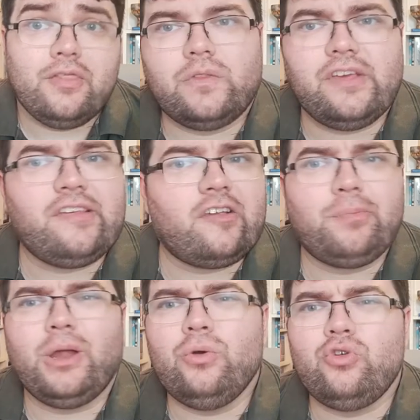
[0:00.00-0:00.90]
This
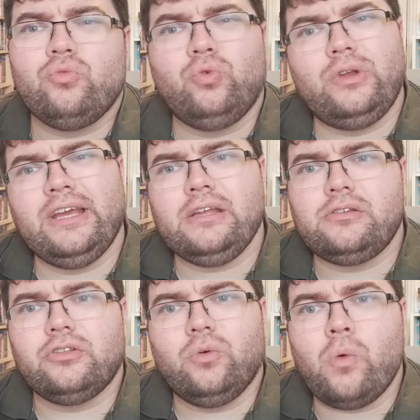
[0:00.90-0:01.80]
explosion would lead
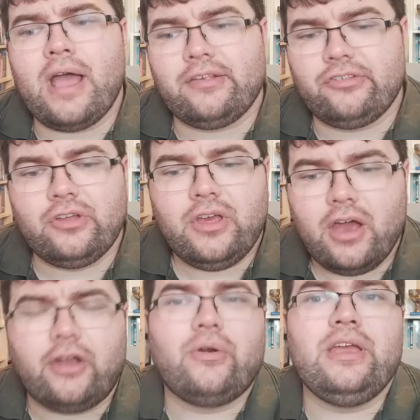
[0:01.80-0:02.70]
to the West
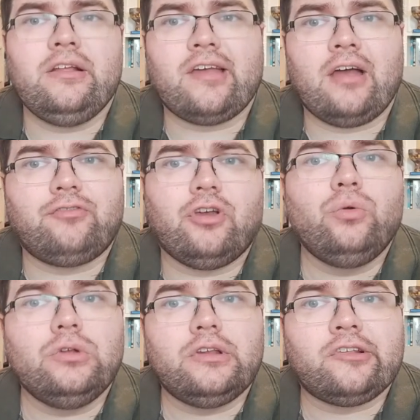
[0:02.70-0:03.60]
agreeing to have
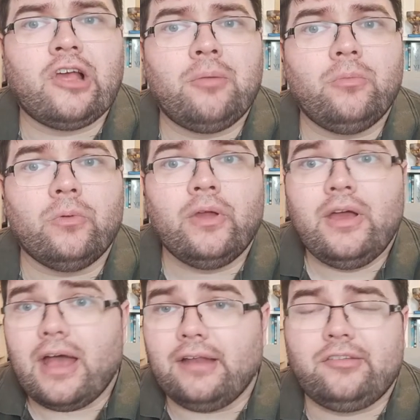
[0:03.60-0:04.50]
total disarmament
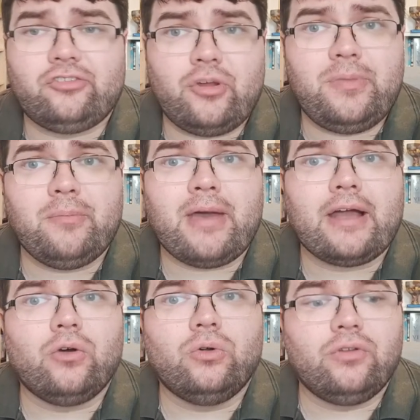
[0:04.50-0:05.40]
and stripping
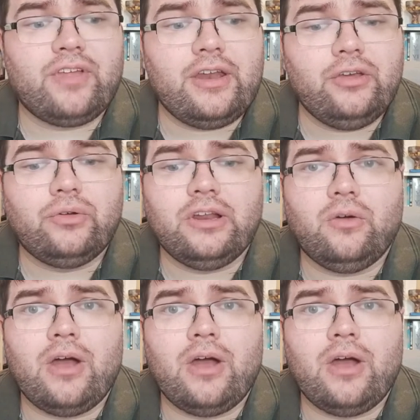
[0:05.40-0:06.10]
back all of their nuclear